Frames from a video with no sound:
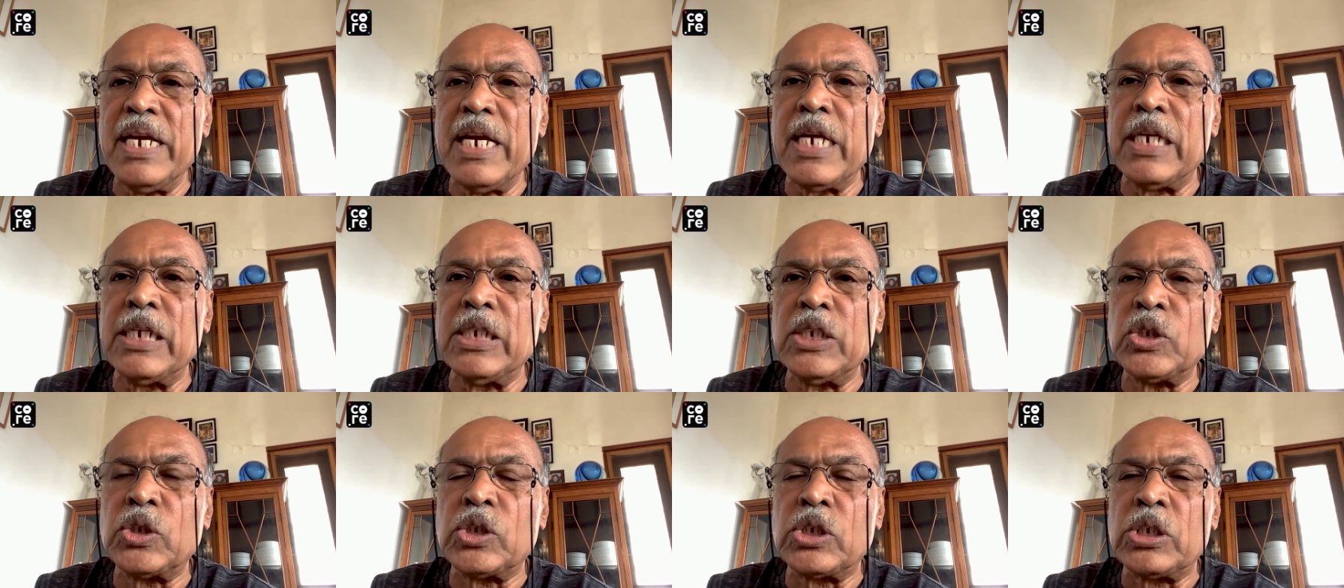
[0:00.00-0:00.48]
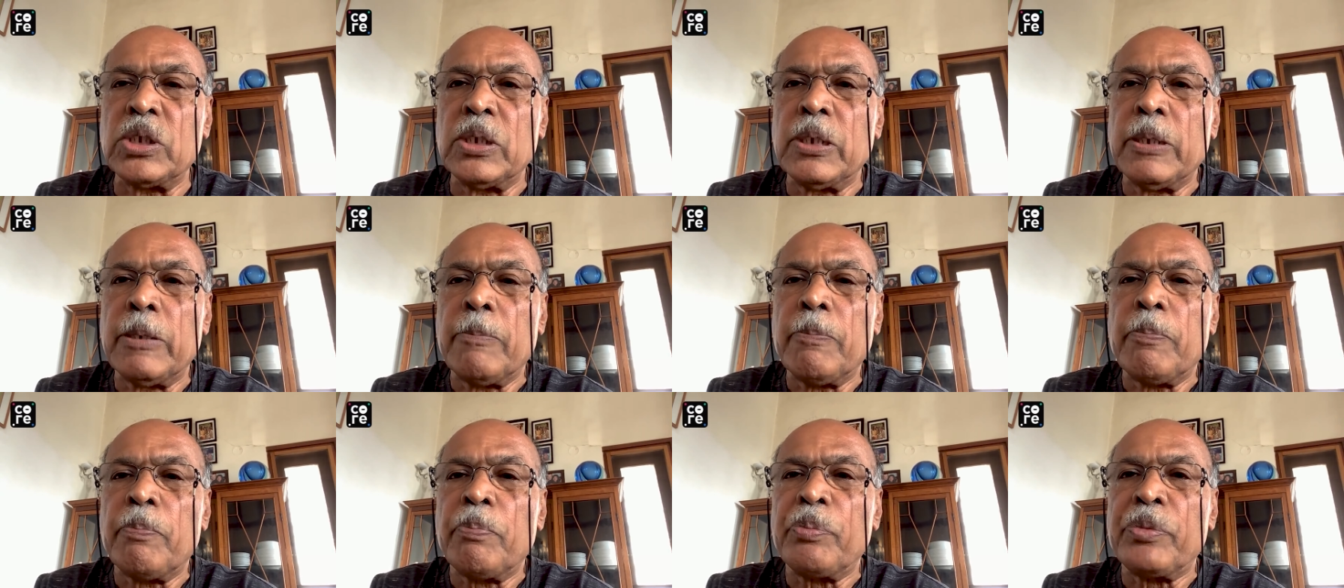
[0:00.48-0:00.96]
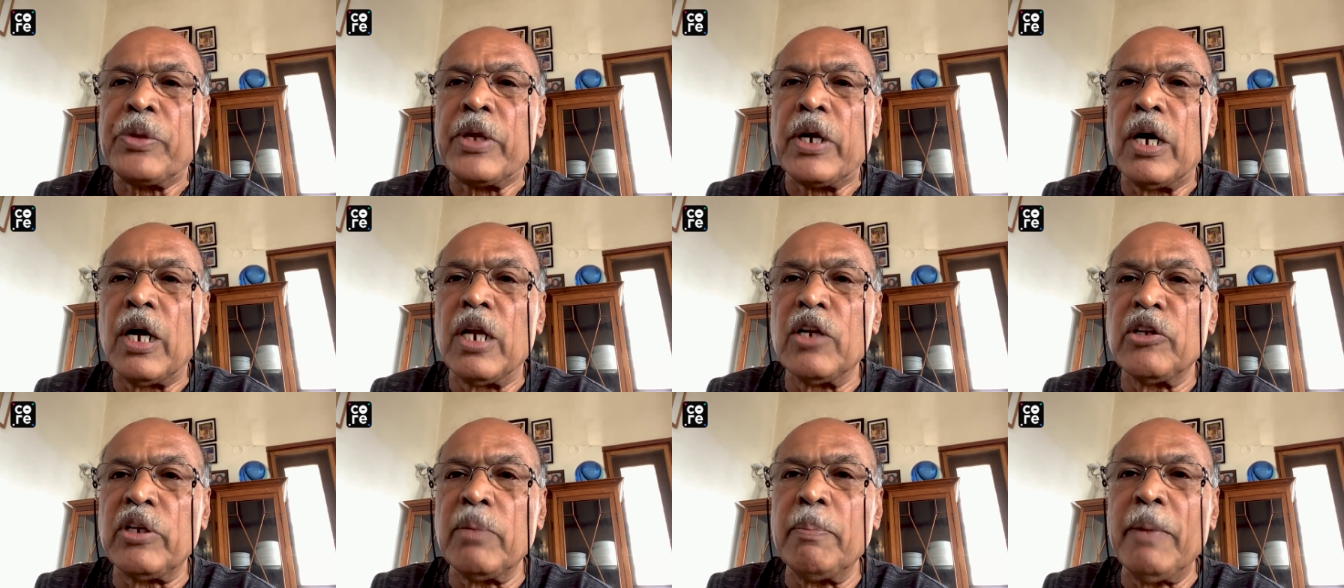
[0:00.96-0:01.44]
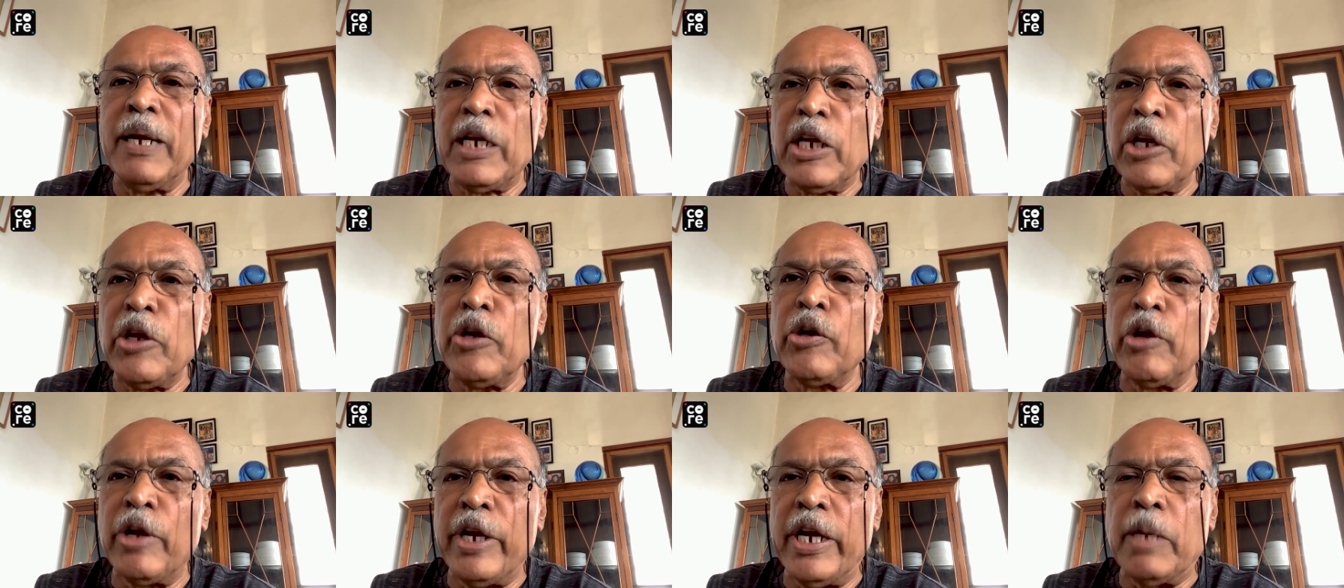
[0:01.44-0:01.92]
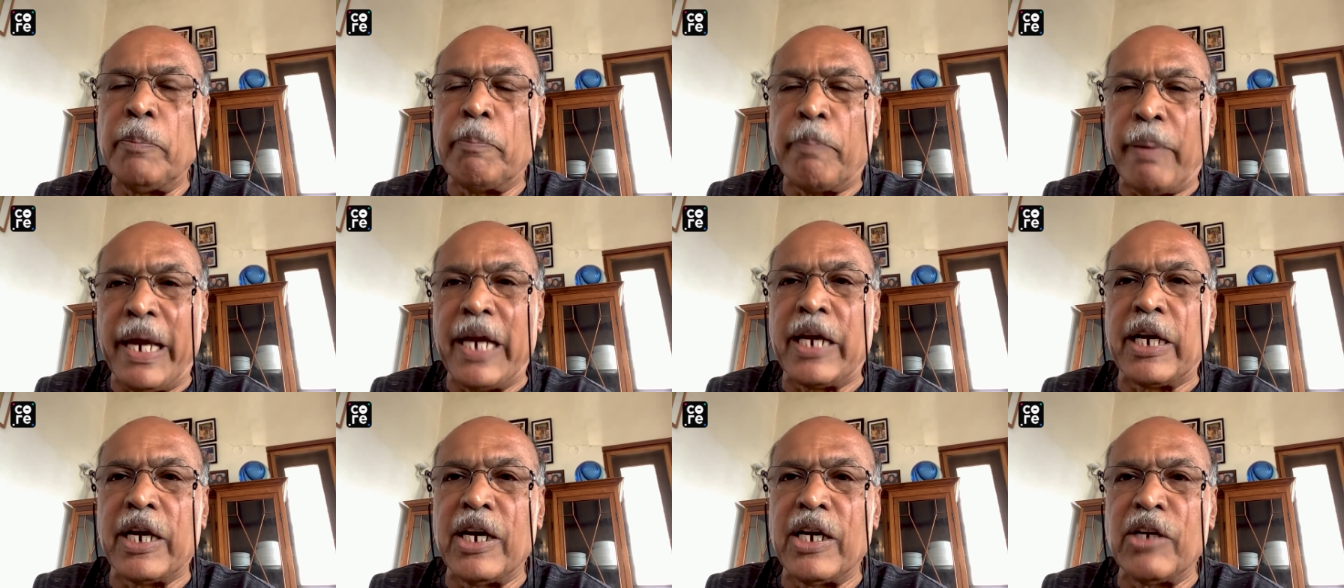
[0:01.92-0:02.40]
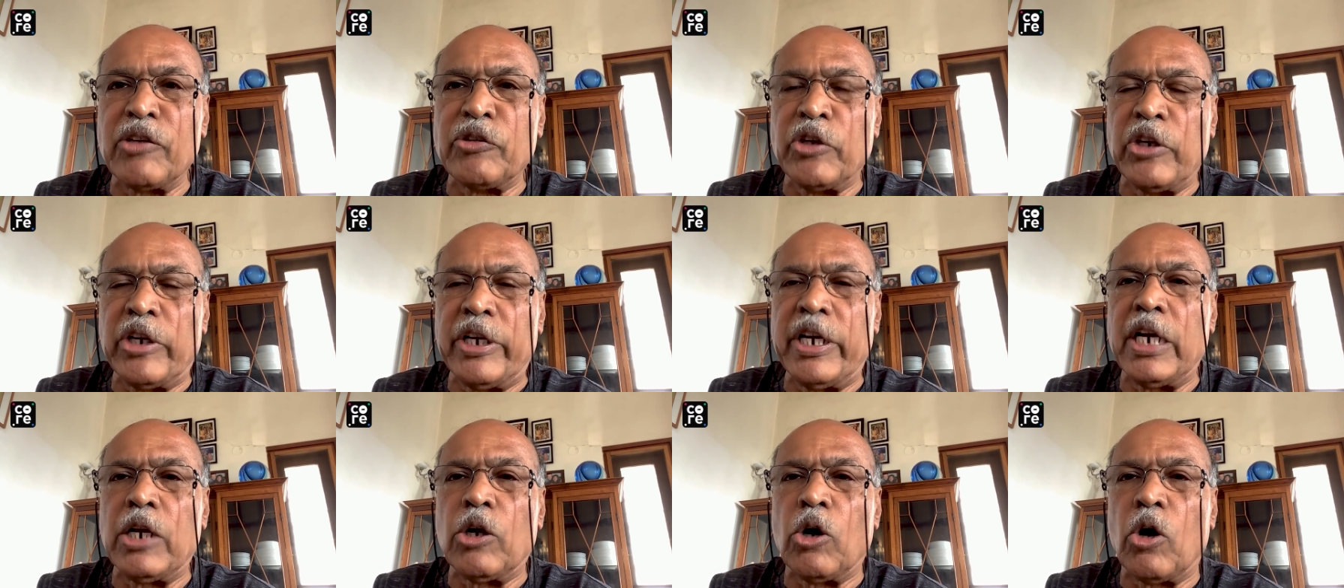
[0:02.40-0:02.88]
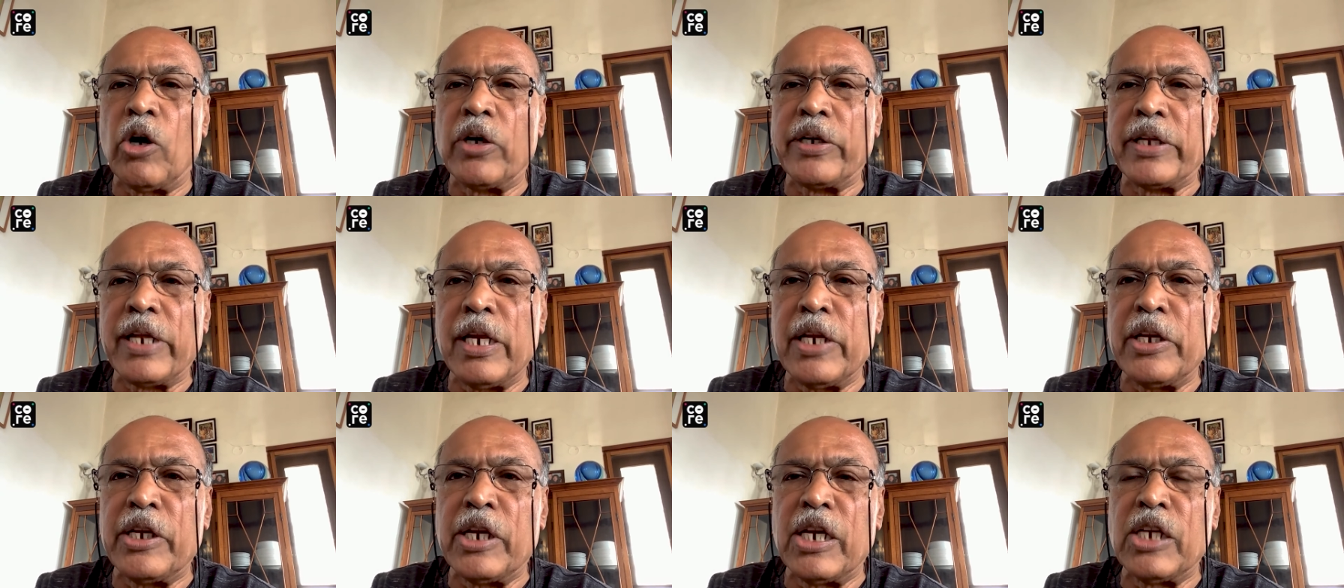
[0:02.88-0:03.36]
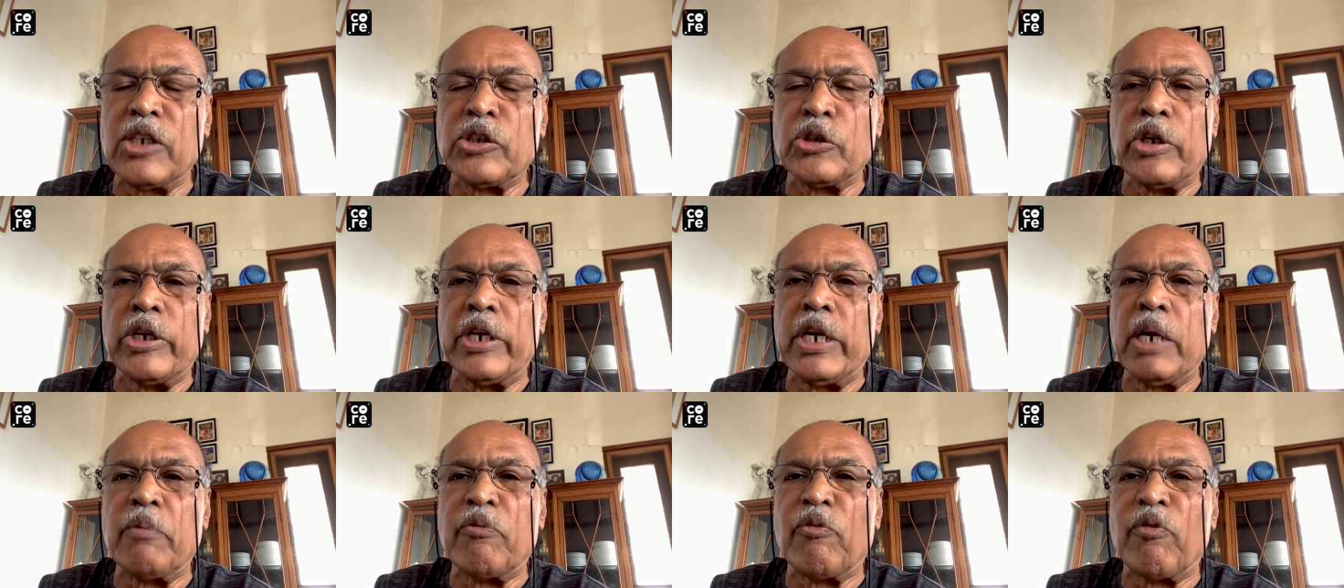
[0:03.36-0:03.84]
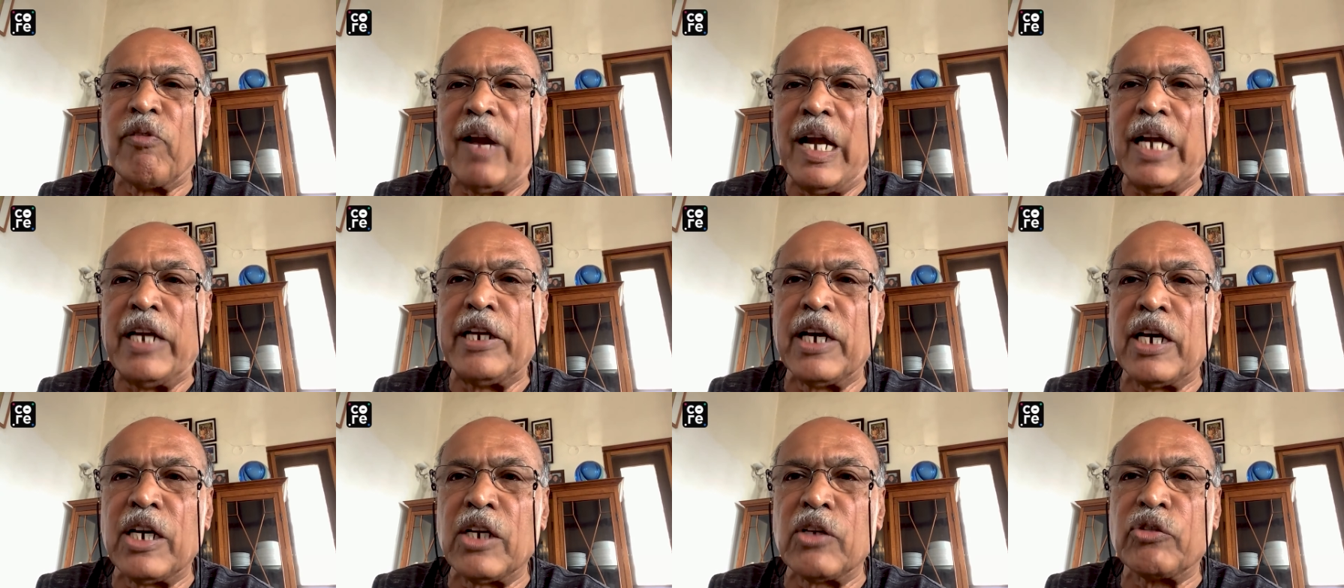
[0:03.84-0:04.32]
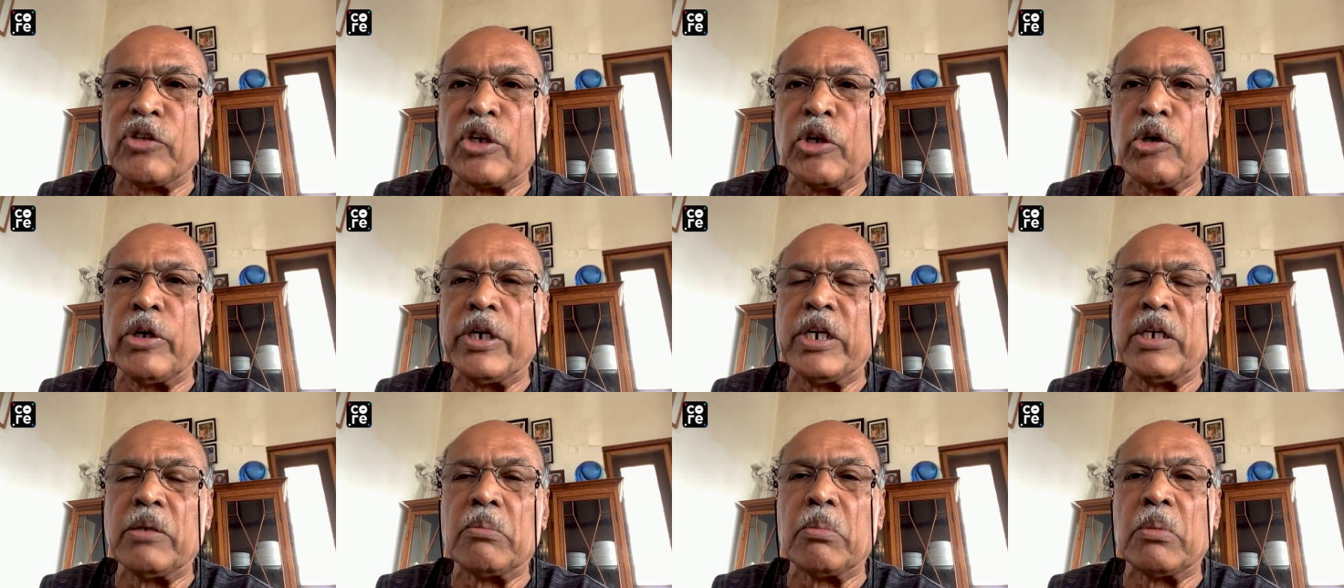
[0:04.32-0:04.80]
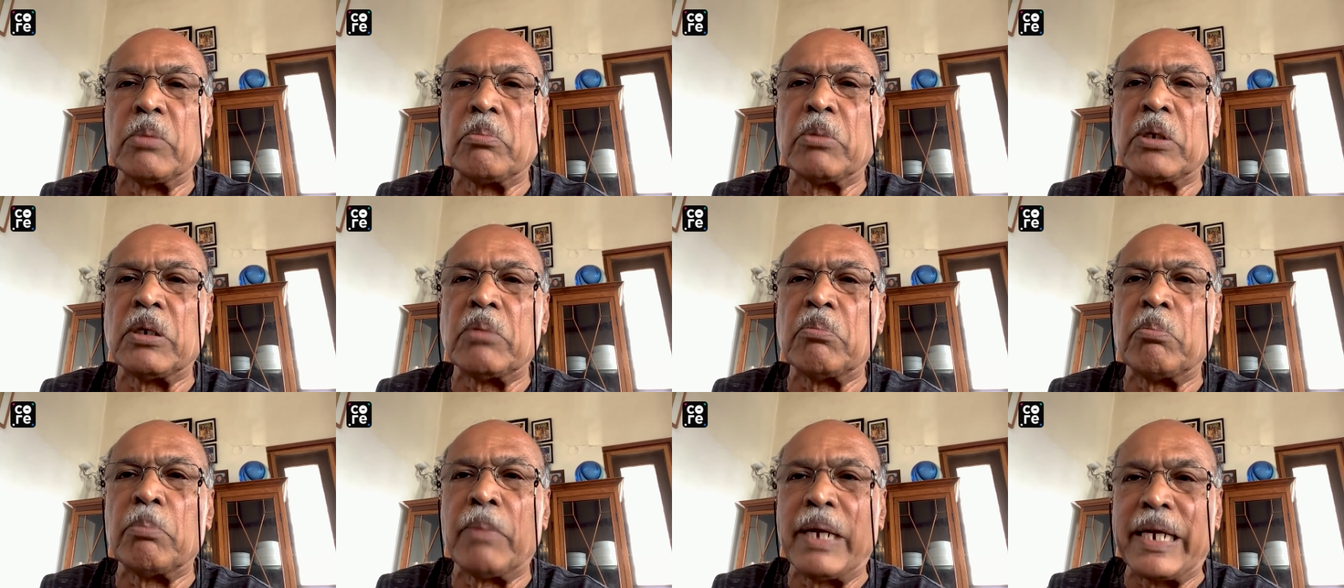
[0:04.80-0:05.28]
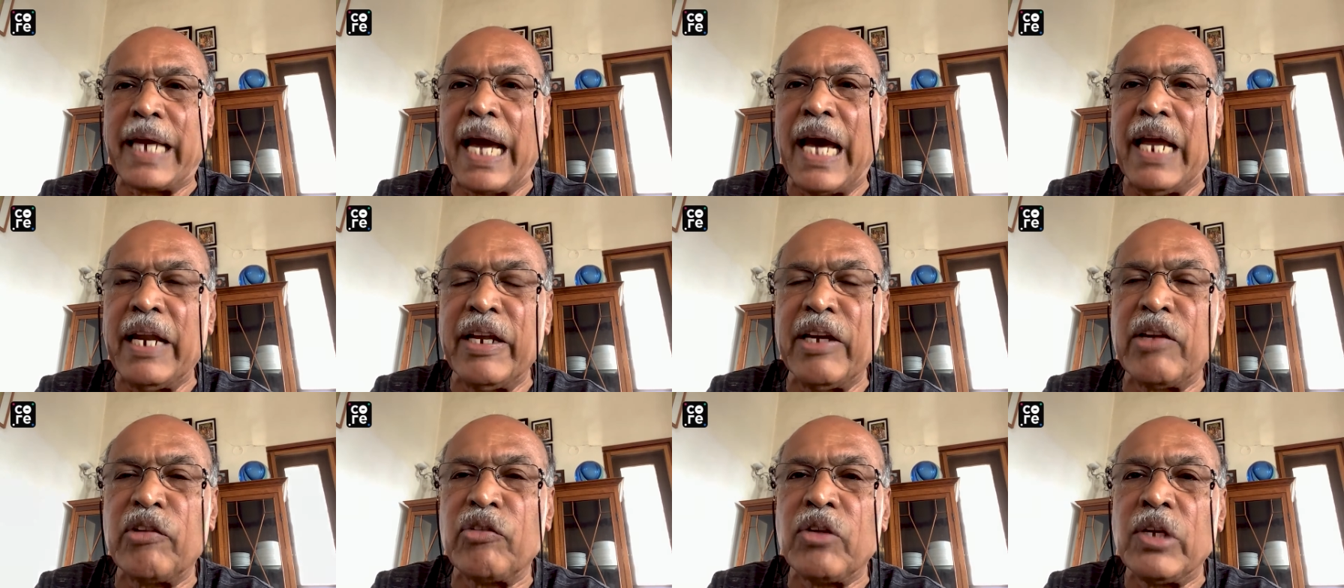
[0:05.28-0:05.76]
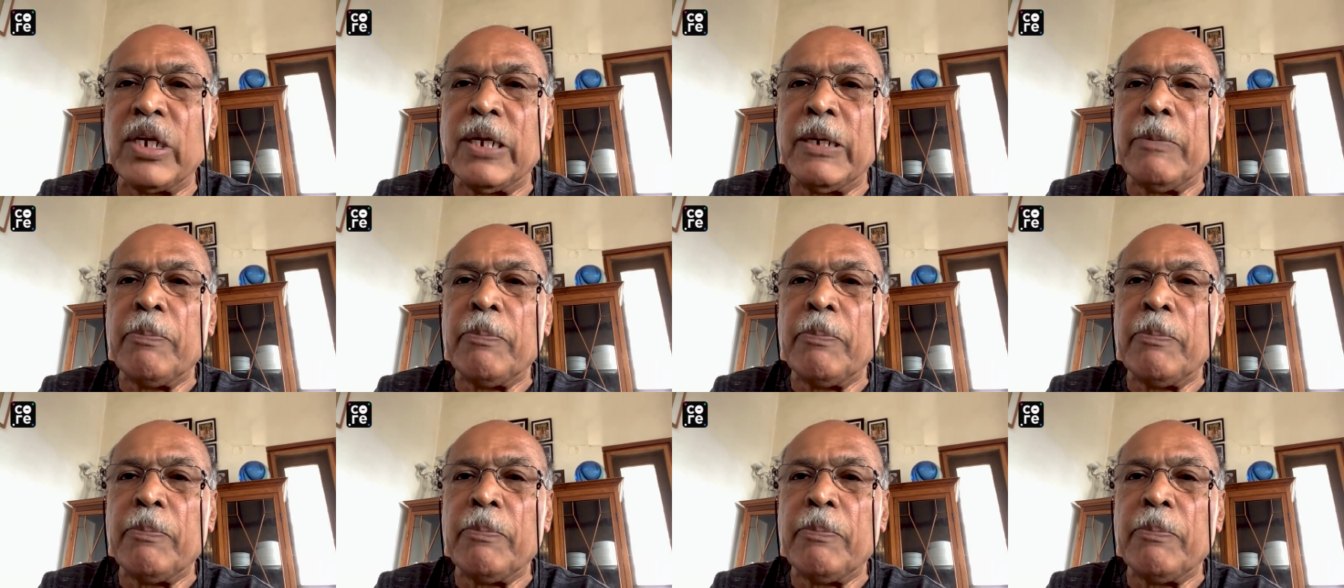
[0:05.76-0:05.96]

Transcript: is, ultimately you need bakers, you need hoteliers, you need welders, you need mechanics.